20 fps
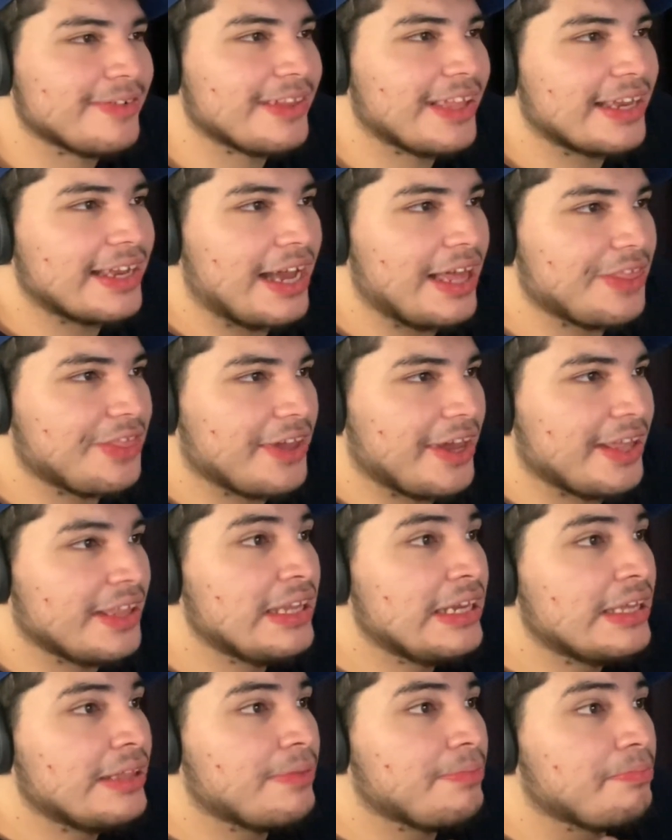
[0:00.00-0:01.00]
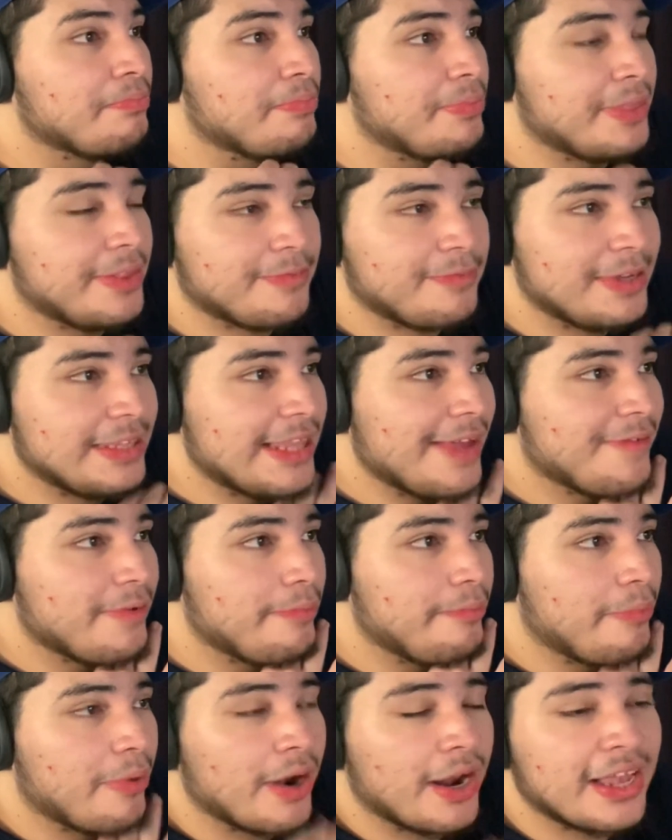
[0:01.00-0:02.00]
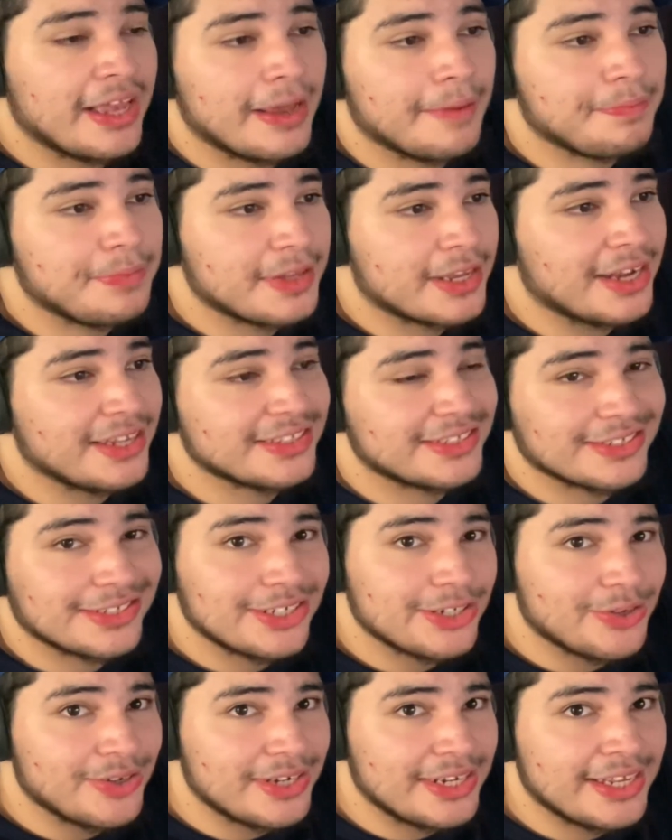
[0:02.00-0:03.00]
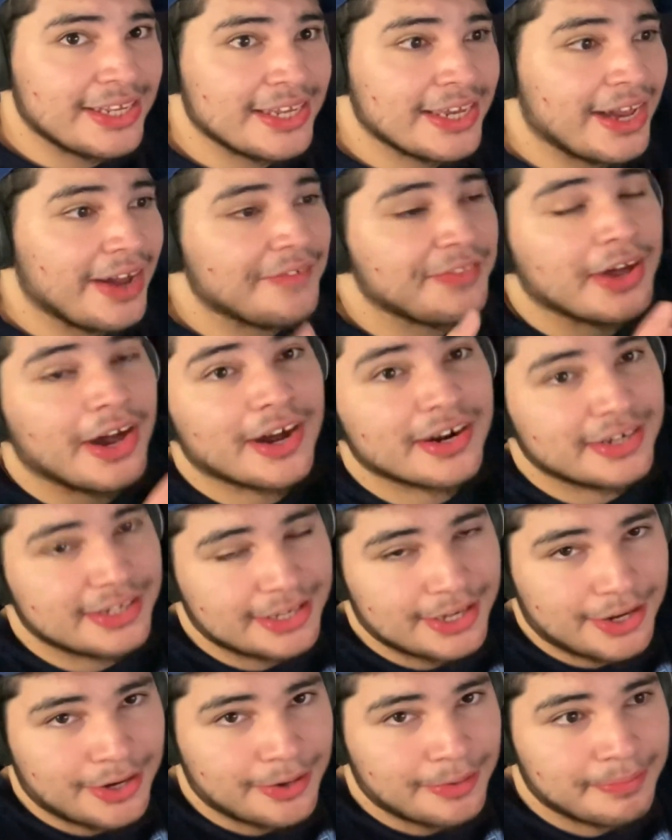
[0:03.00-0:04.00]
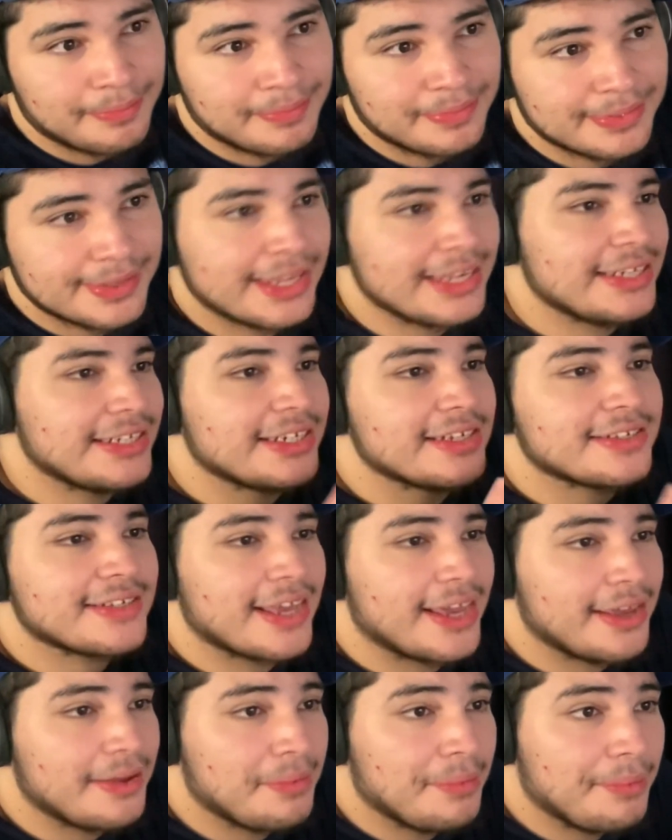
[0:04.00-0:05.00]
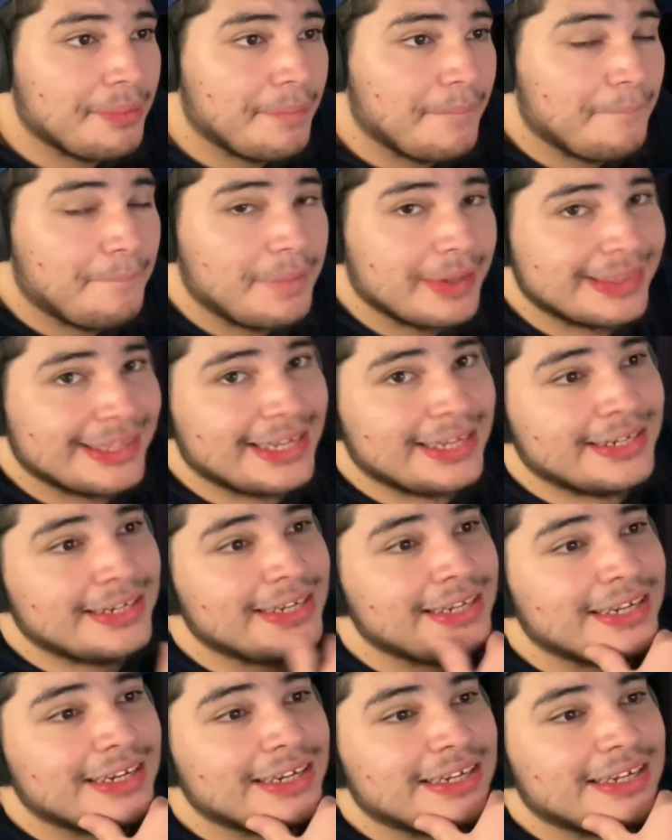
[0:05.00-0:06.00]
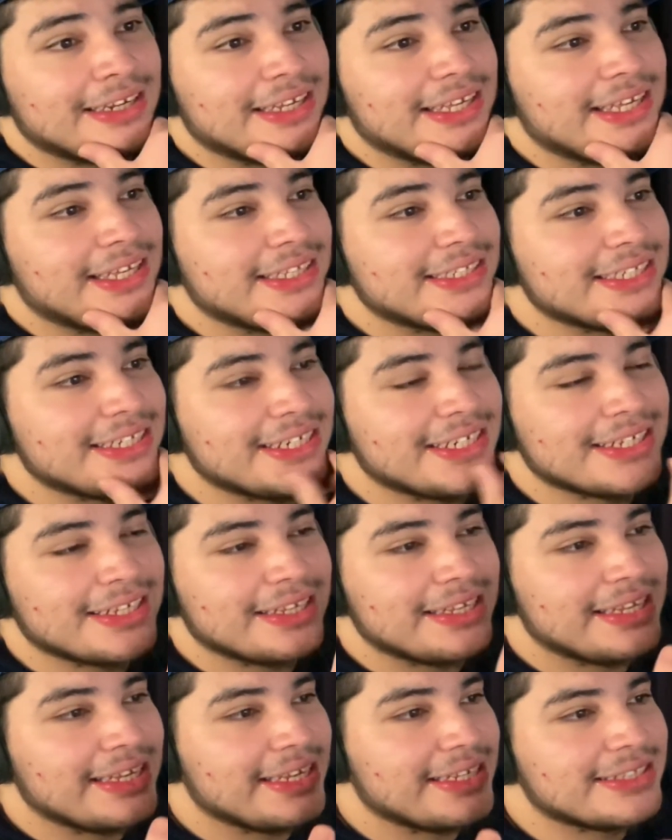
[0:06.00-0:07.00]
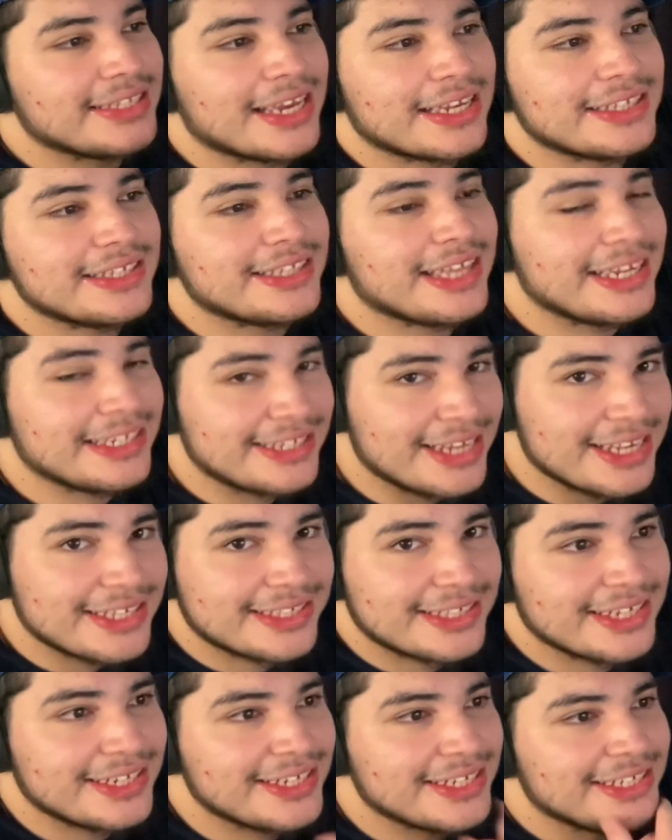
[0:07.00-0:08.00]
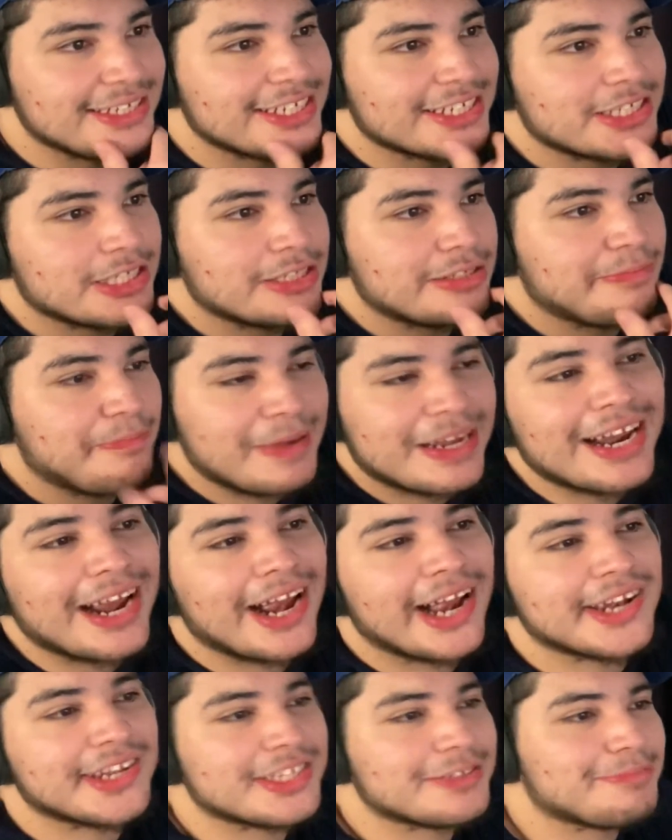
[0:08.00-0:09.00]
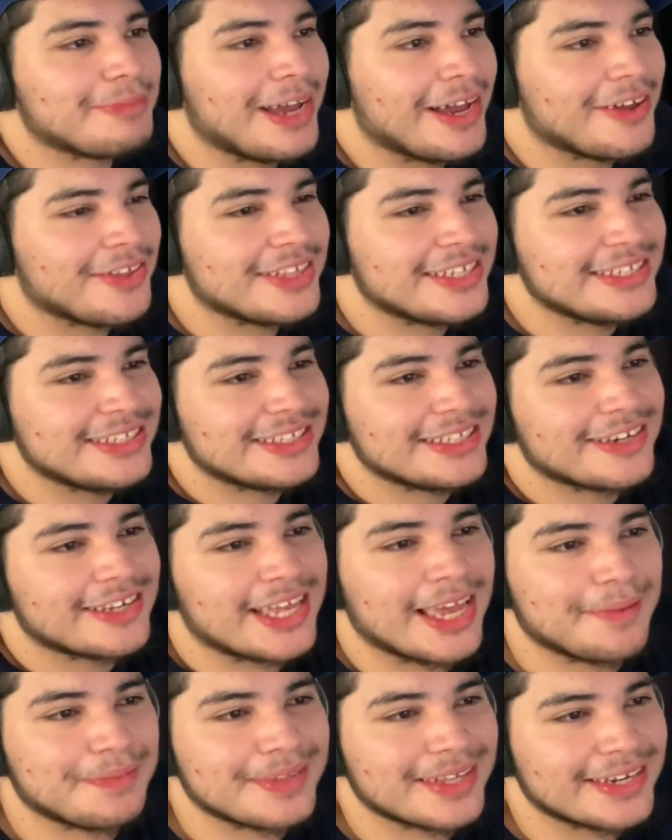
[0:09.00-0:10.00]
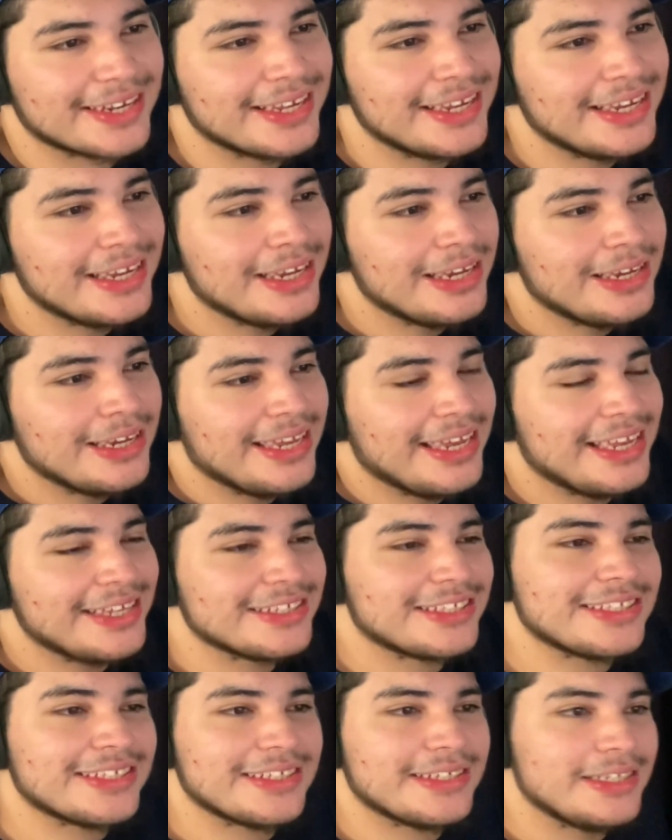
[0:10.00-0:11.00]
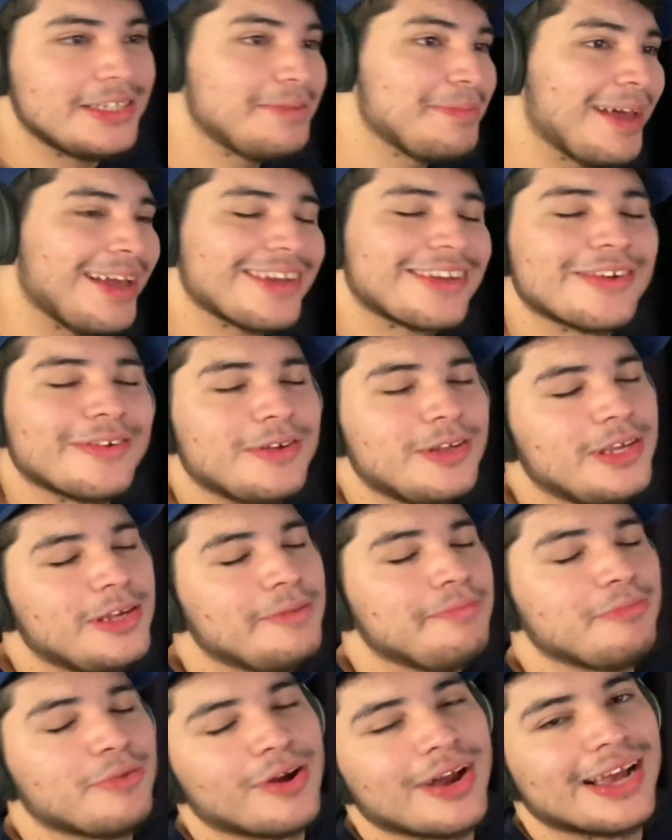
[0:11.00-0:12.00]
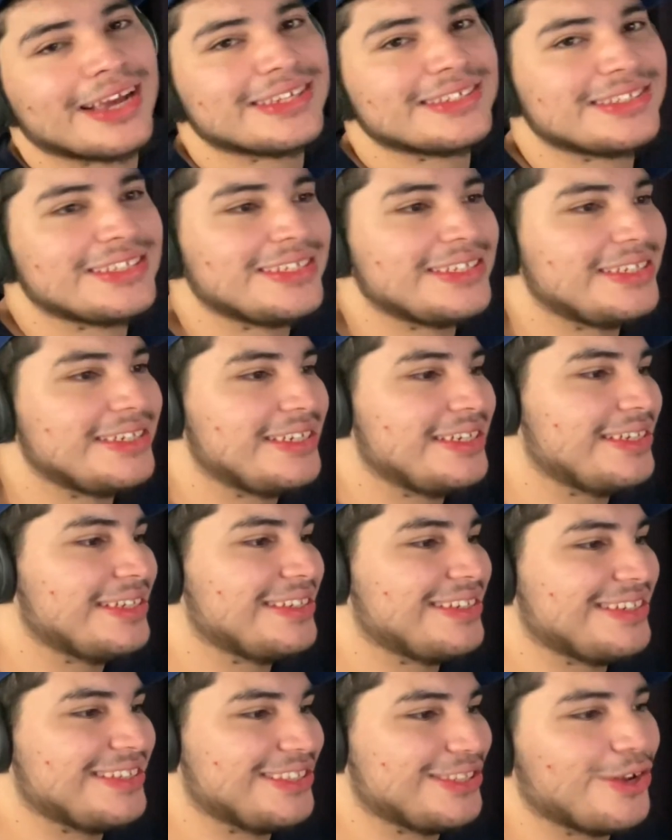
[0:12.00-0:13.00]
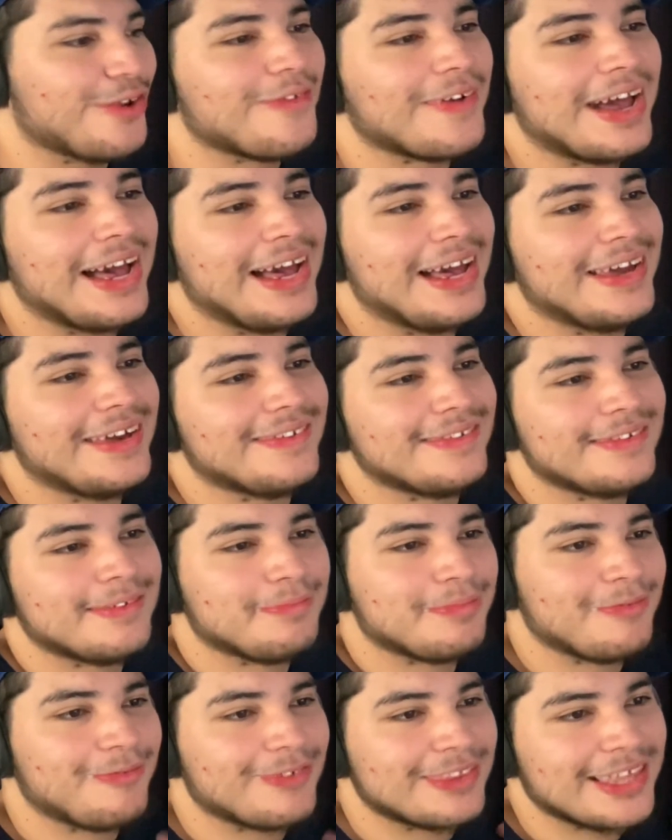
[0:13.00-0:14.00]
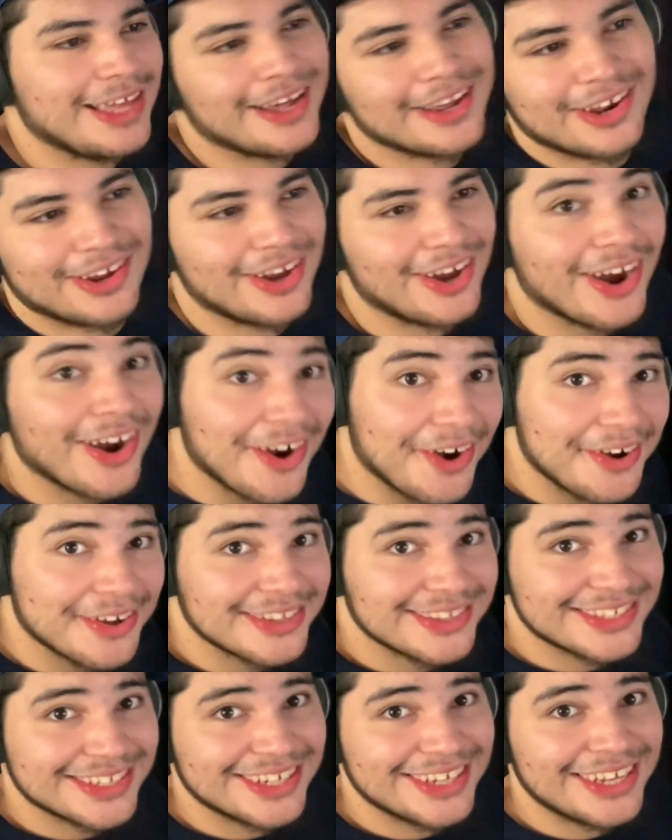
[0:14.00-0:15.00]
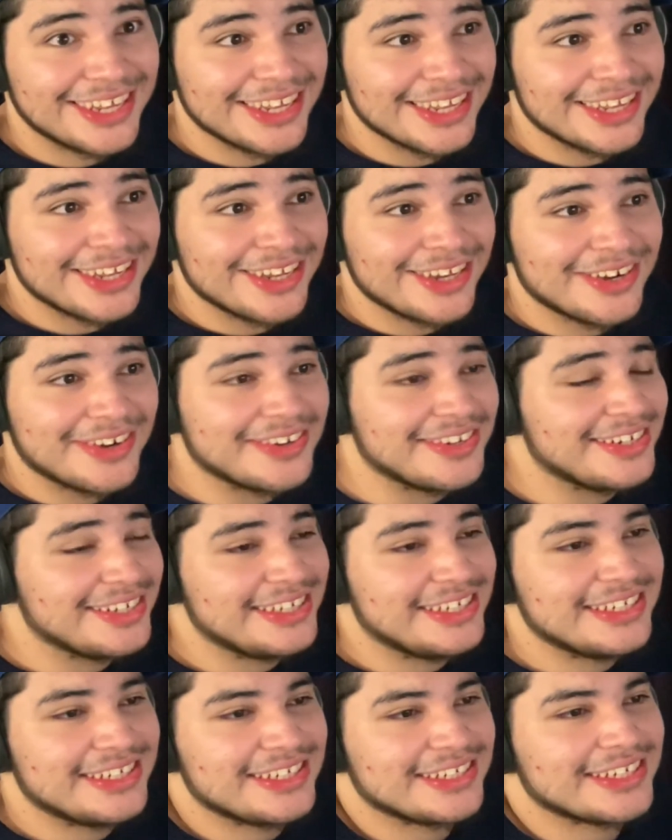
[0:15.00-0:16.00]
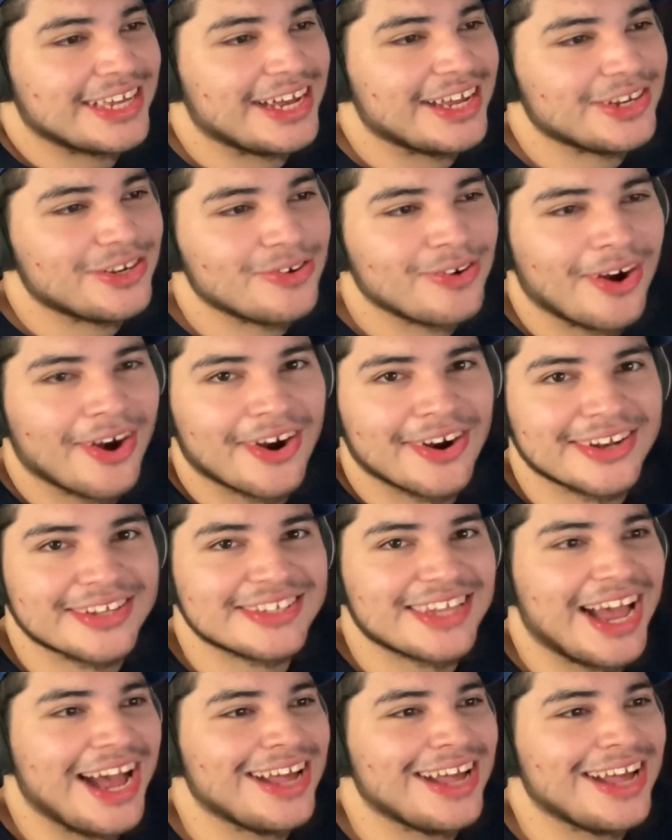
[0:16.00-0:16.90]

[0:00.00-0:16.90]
Like I thought we never bring up the continuity of the honeycomb that he just ate, but then he didn't exactly digest it. He just spit out of his mouth. He still kept it, and he, mirac- he miraculously survived without a heart or he just gotta do hearts.